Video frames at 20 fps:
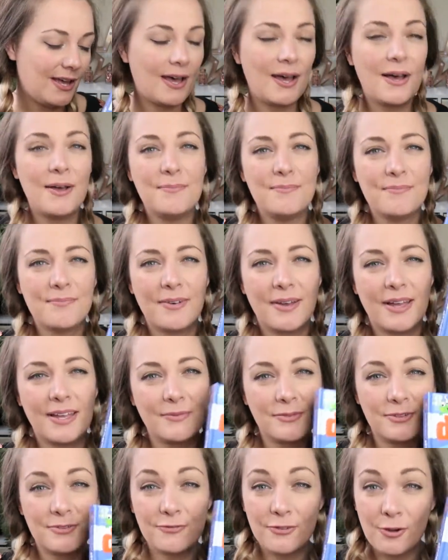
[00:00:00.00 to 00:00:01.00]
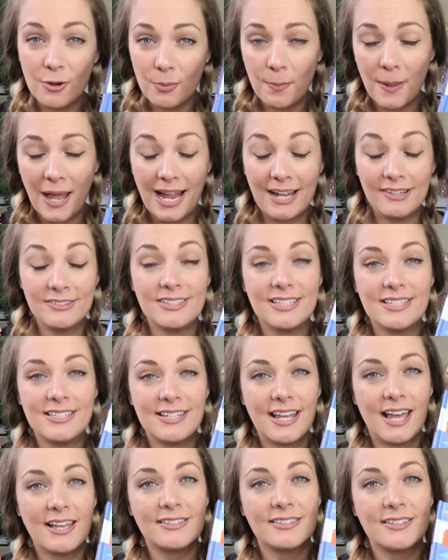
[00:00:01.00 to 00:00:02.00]
It was £4 in
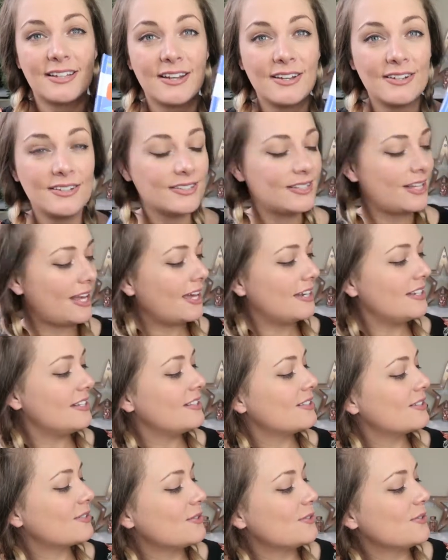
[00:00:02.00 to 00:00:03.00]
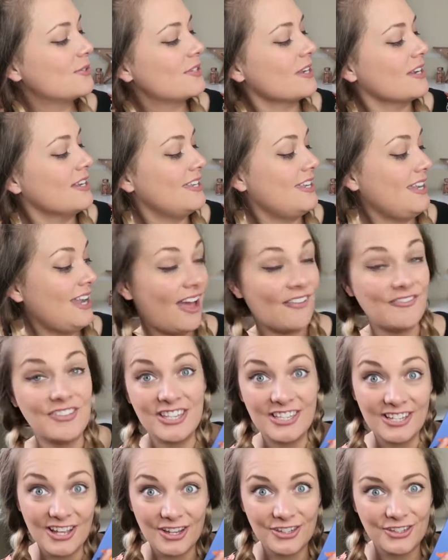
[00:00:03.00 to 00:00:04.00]
Tesco's and it's called
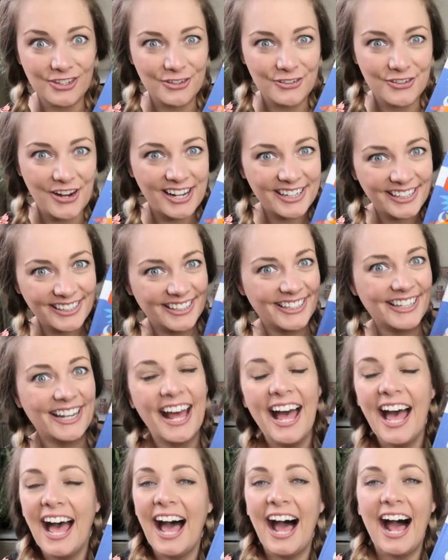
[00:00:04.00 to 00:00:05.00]
Never Touch a Dragon,